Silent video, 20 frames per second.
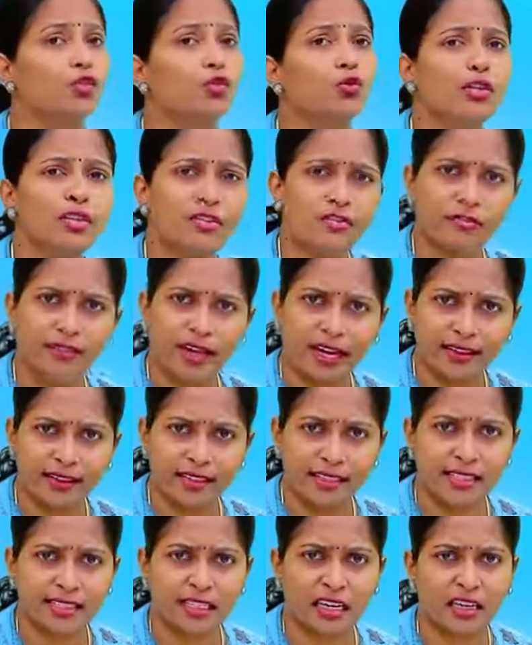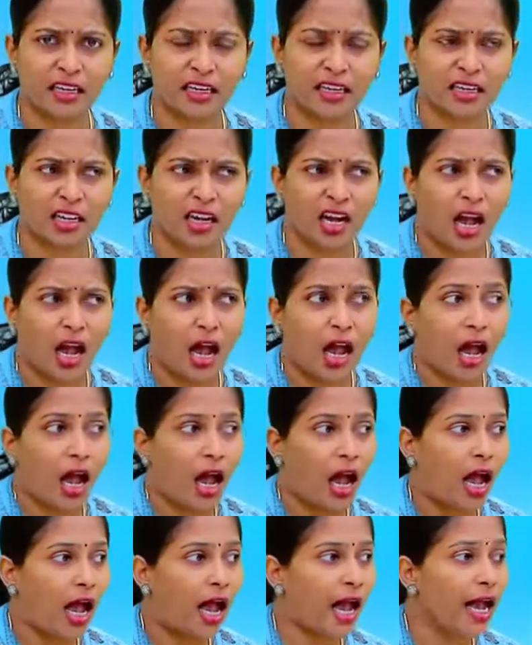couldn't find the stick,
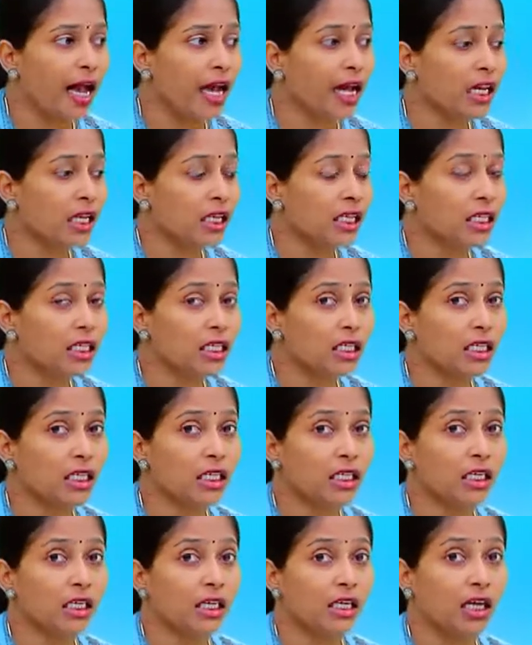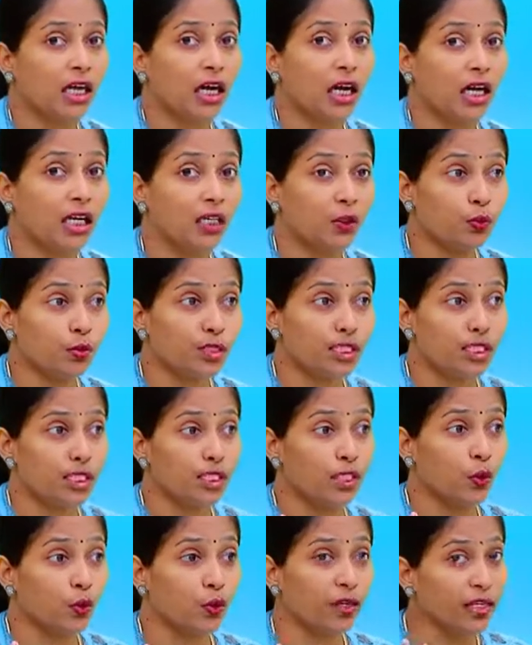and it
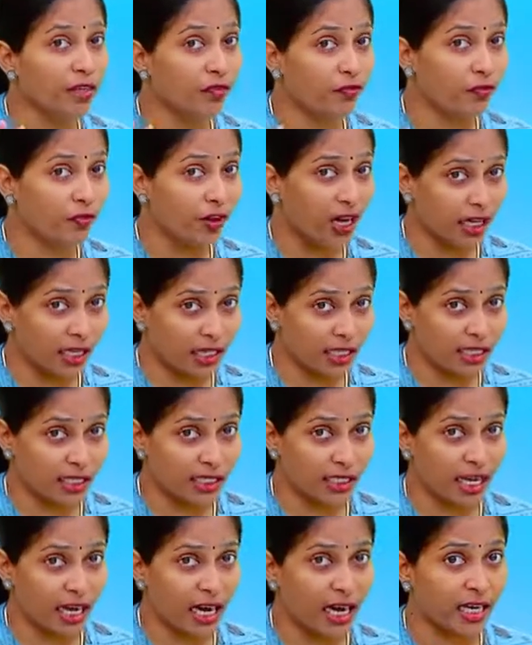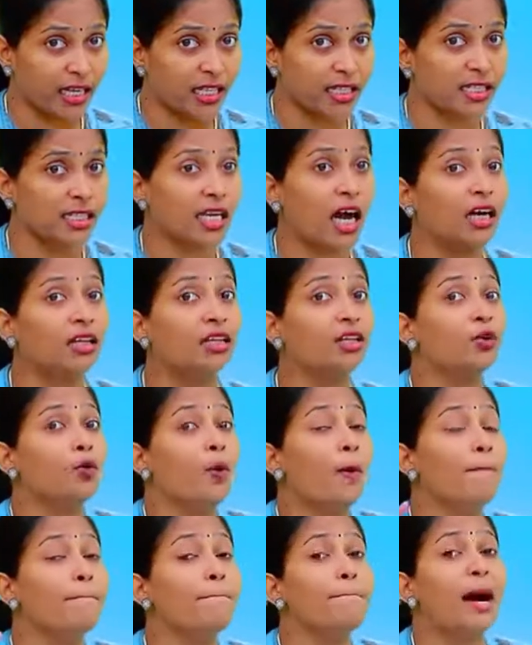was looking very scared and started
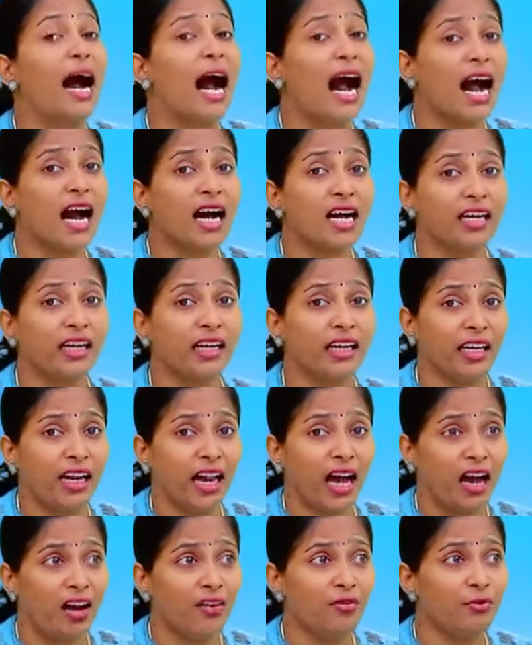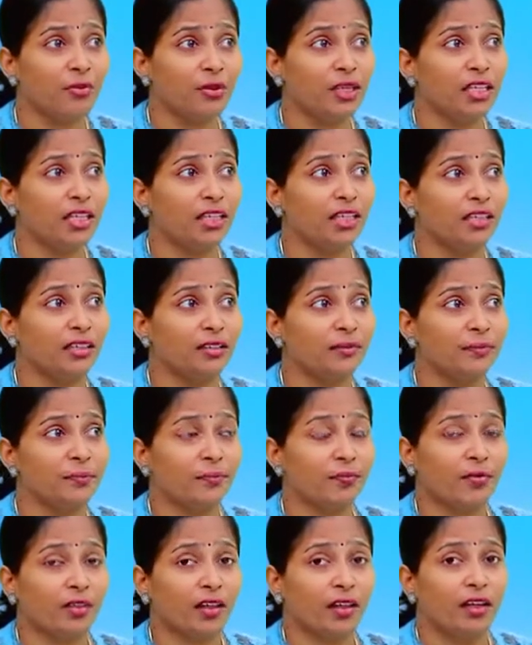to bark loudly.
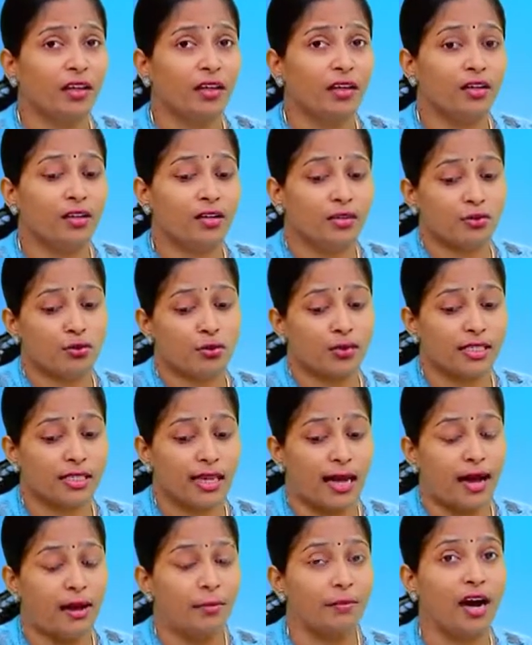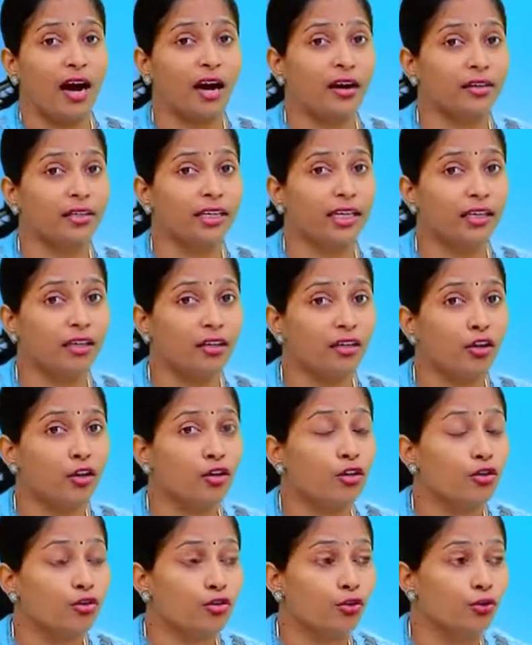So Sam hurried
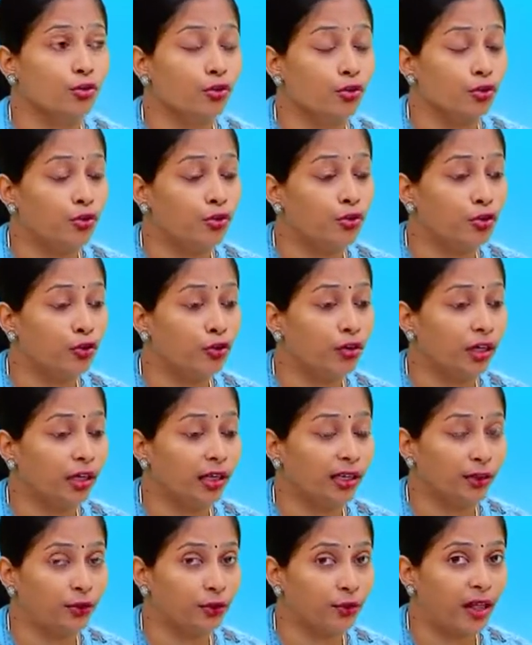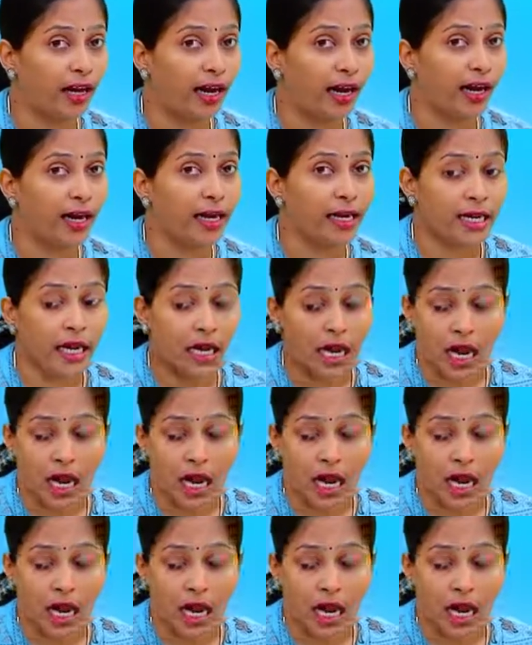to look into that,